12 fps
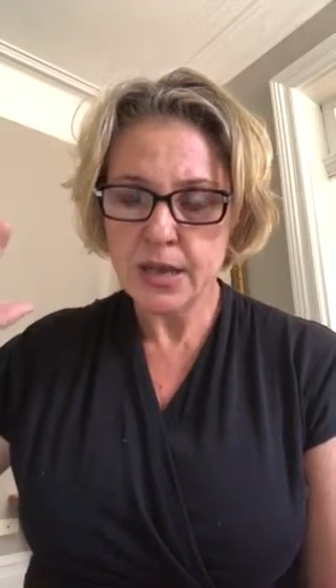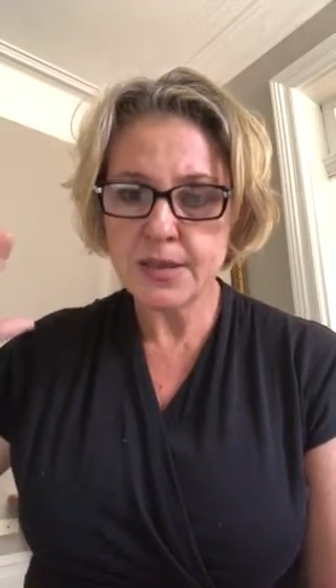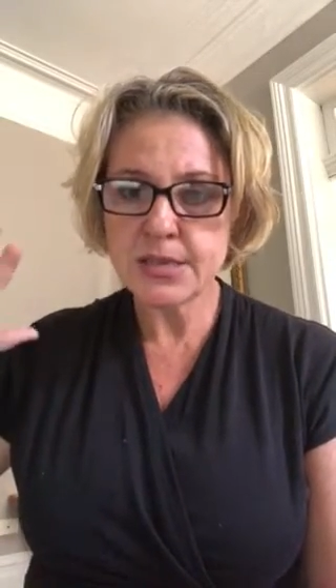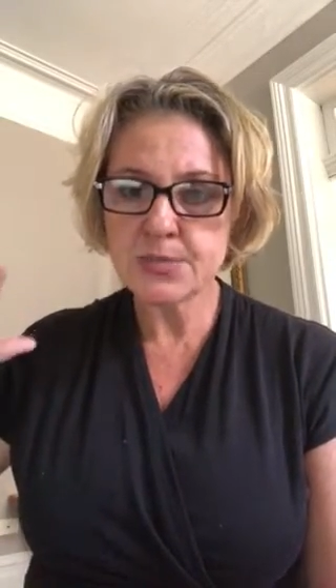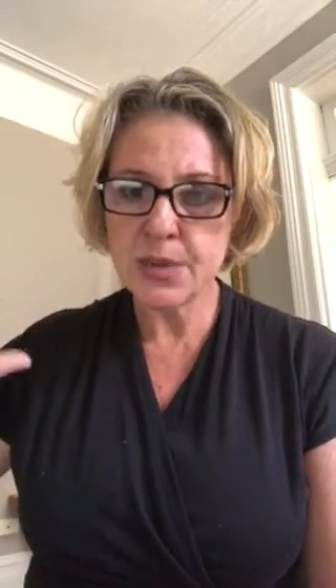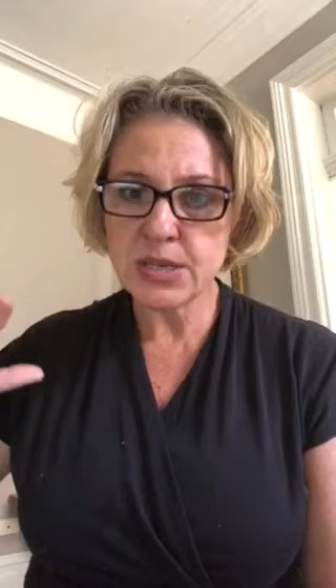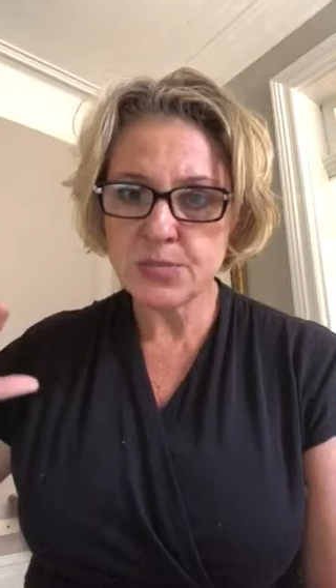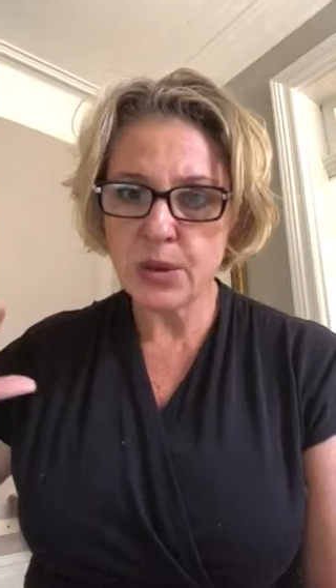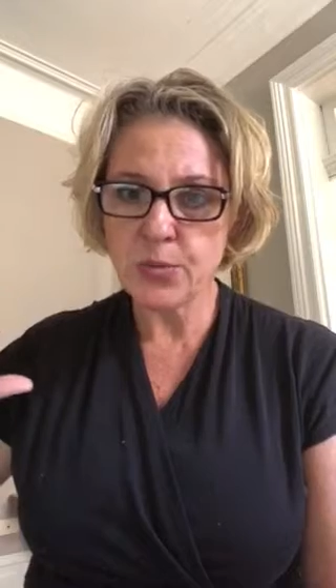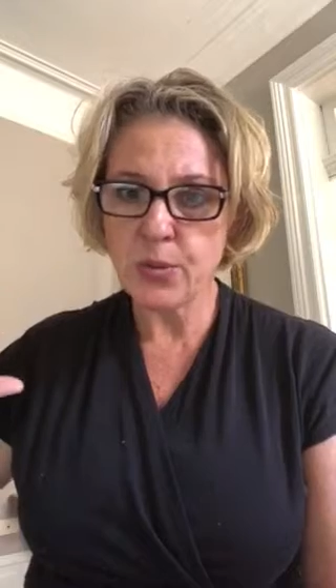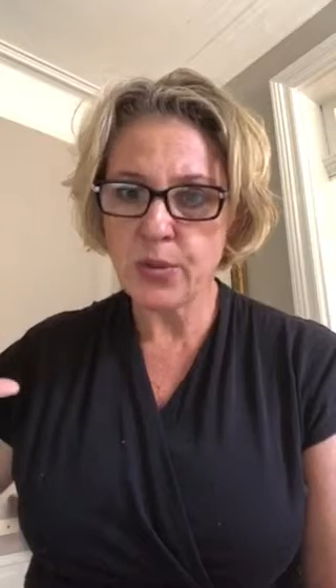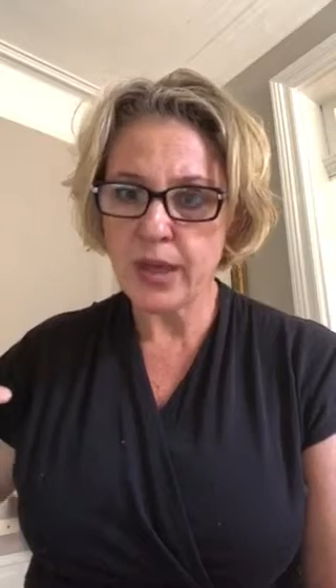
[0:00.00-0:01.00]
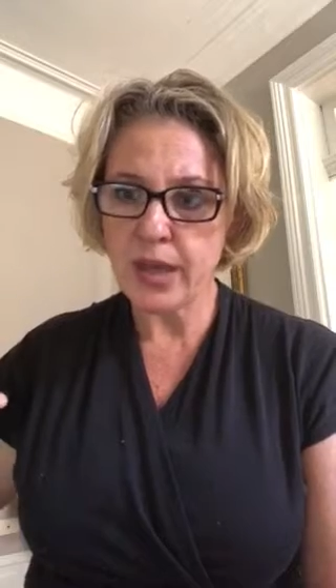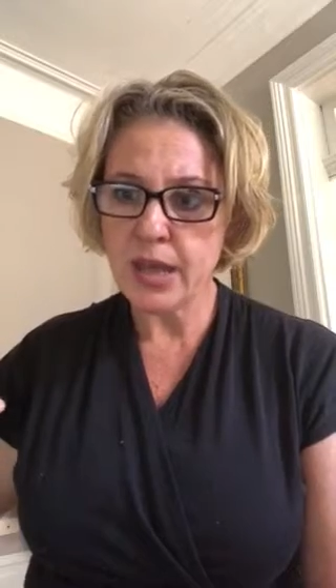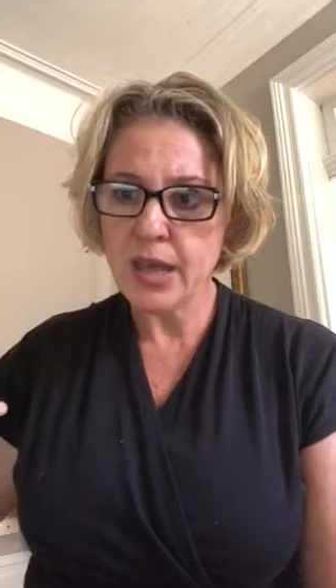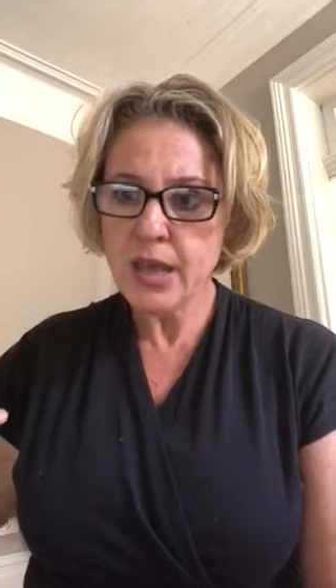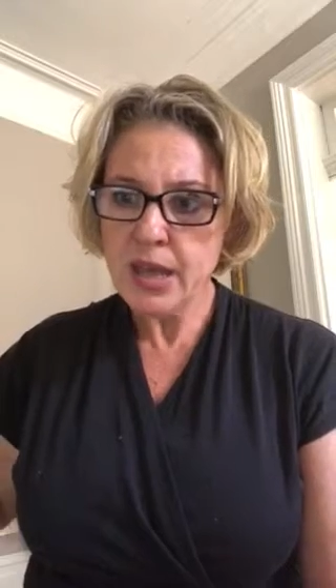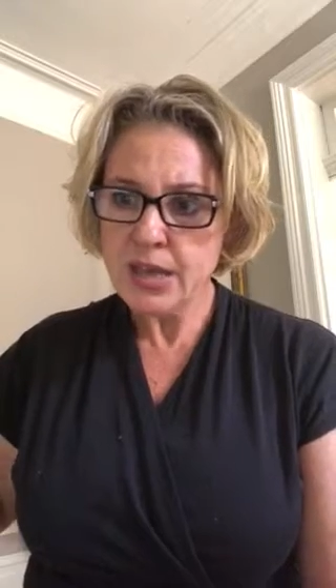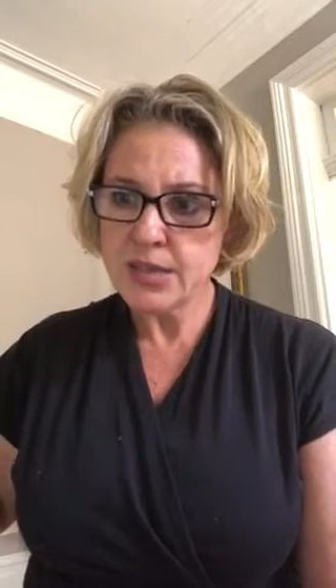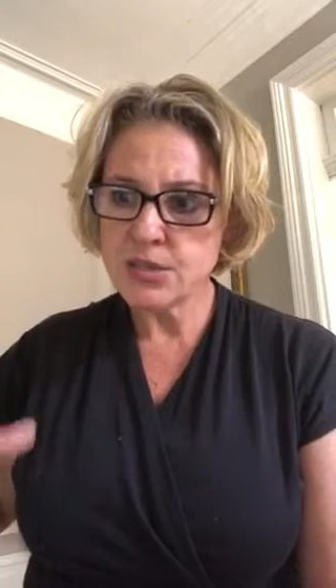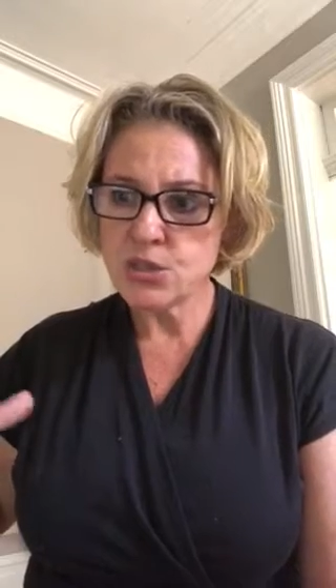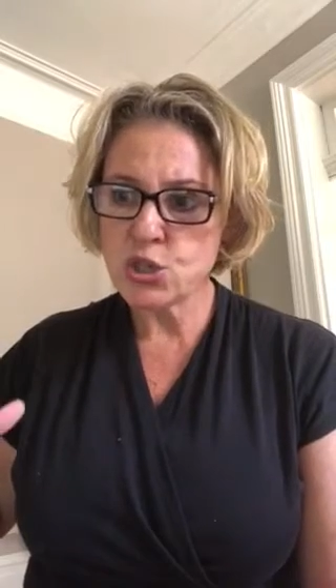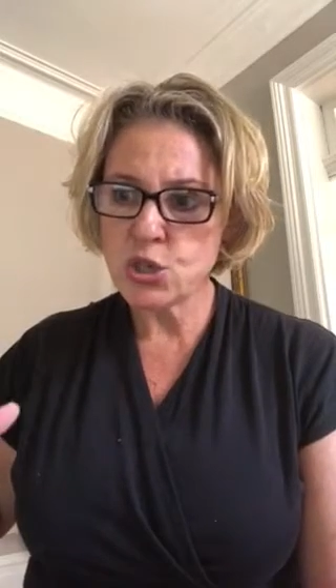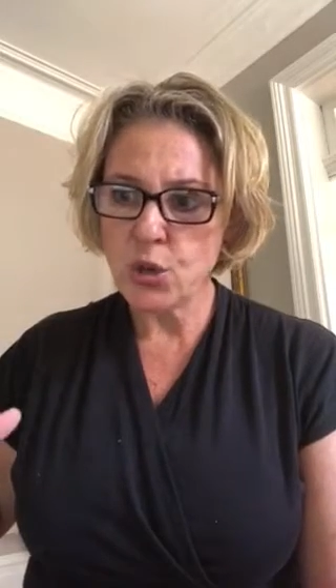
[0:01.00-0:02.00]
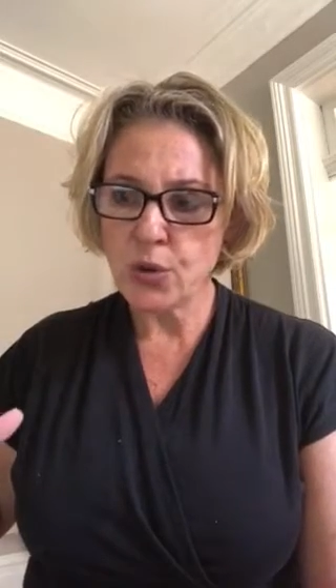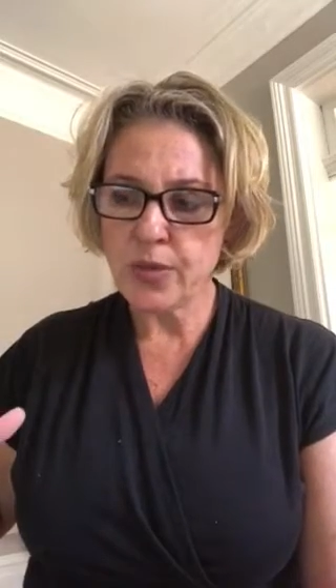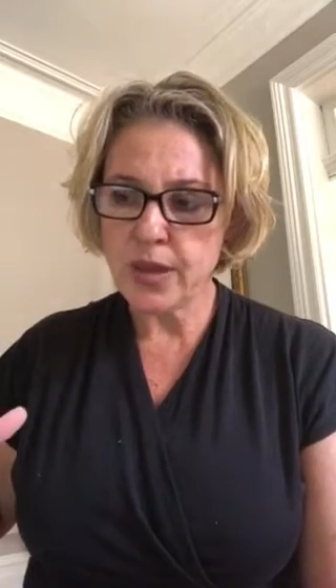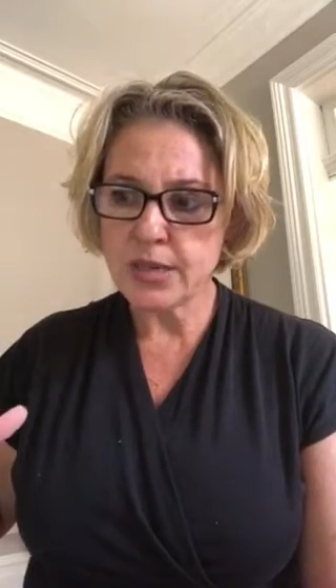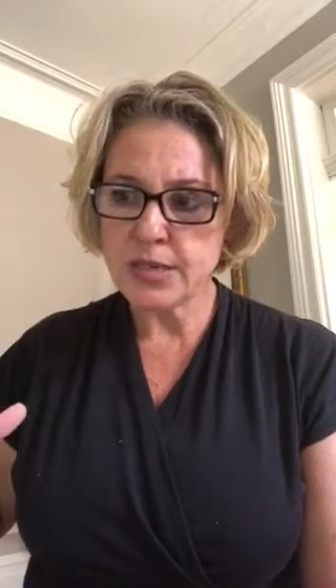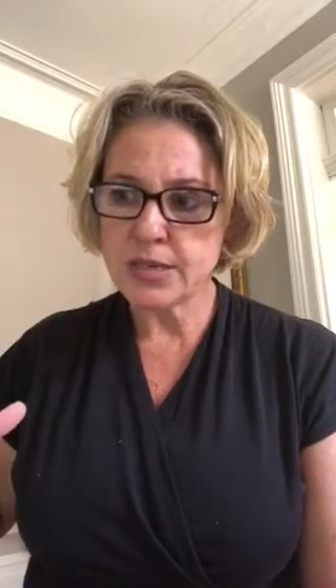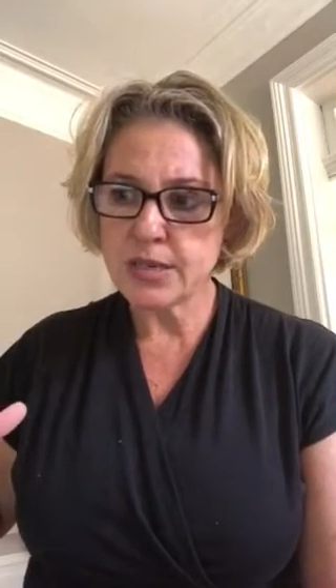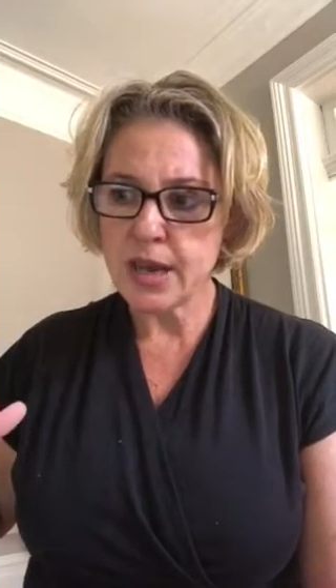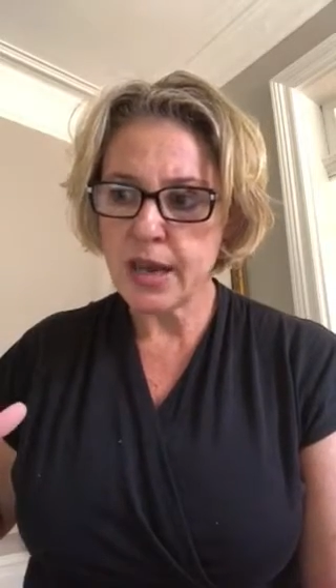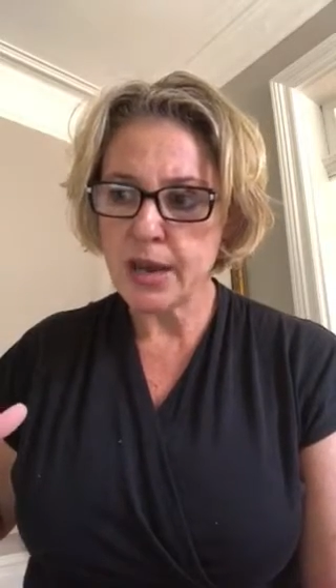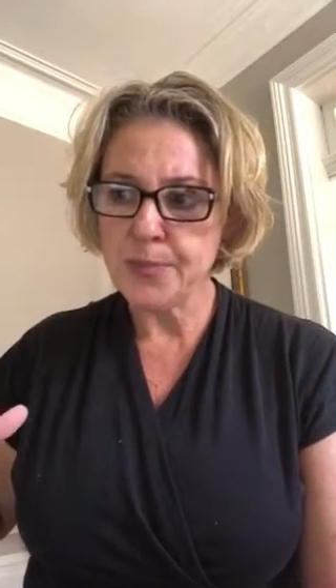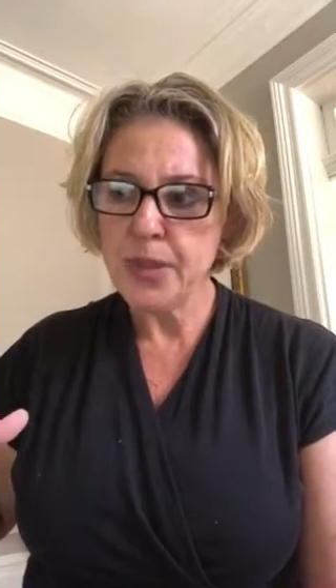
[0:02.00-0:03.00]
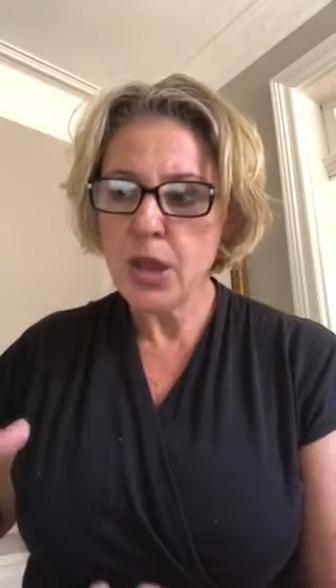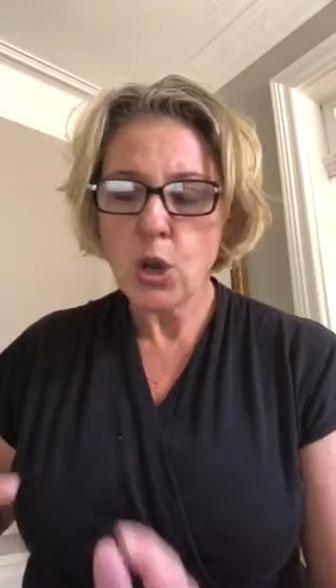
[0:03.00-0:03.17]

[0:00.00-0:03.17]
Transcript: Now the speech bubble there is to show that